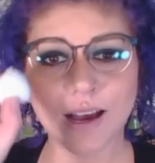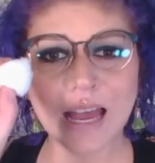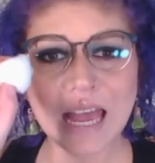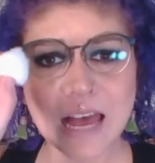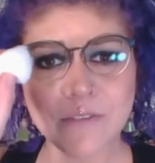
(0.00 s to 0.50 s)
I
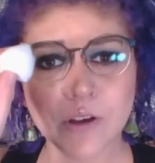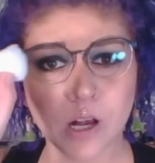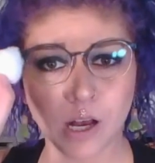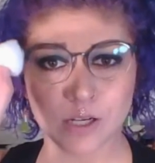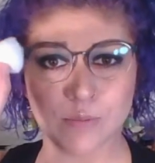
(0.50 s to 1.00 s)
have a
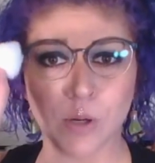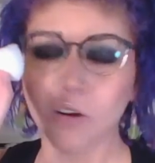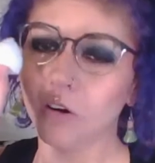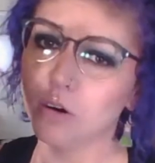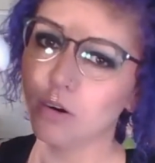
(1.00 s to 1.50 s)
cotton
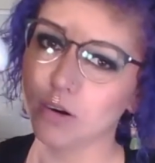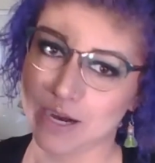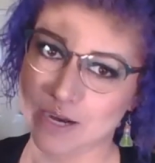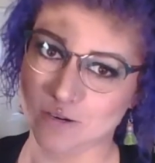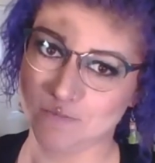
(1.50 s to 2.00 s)
ball
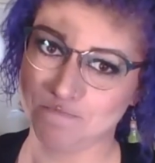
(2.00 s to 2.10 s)
right here.